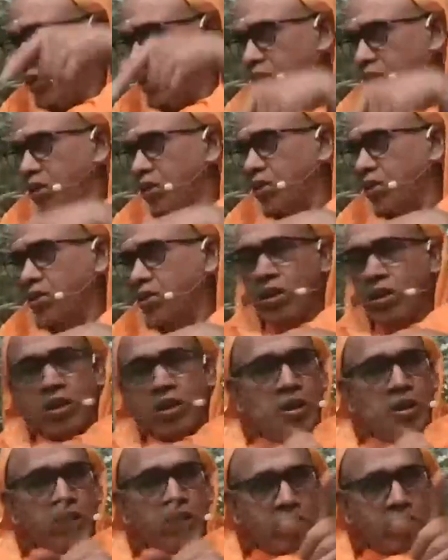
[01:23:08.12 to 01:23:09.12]
everything.
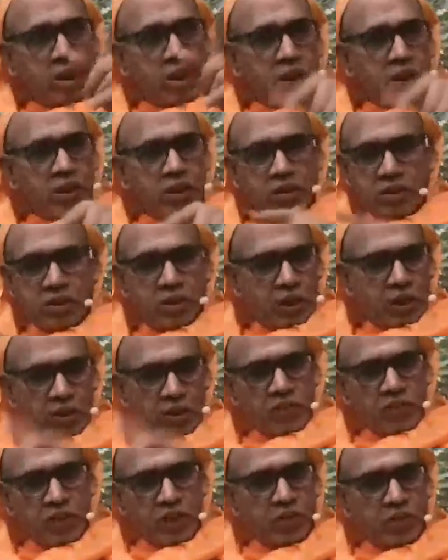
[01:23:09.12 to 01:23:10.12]
The lady said,
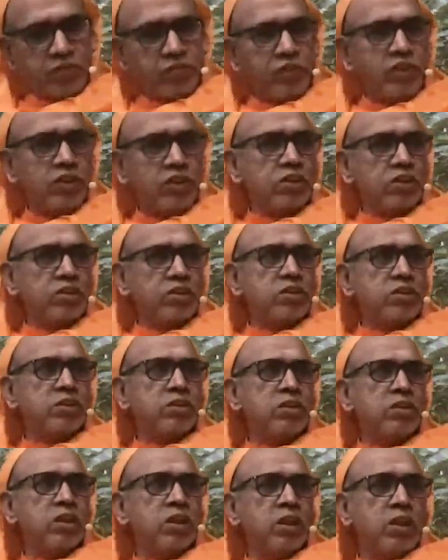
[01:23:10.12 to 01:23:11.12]
I will not fill this.
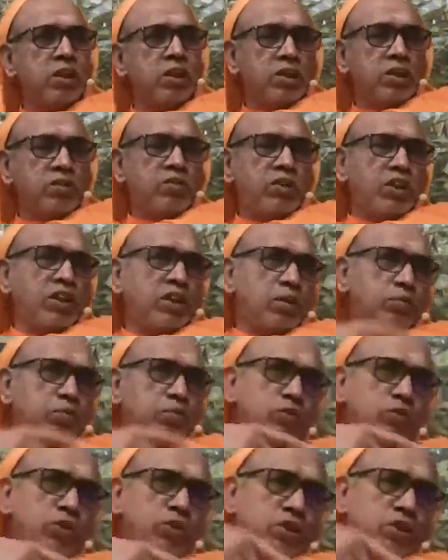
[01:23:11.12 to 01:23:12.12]
She went
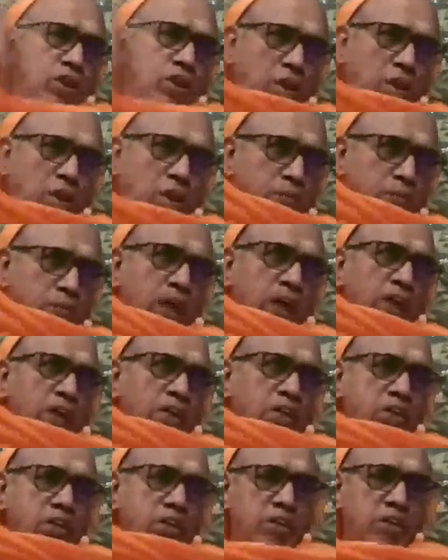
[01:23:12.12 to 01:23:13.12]
up to the top
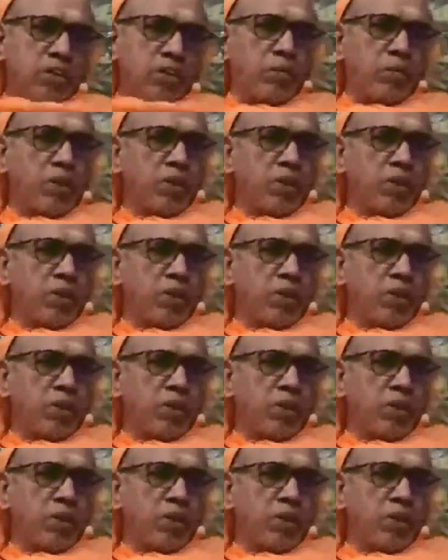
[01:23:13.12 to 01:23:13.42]
man in the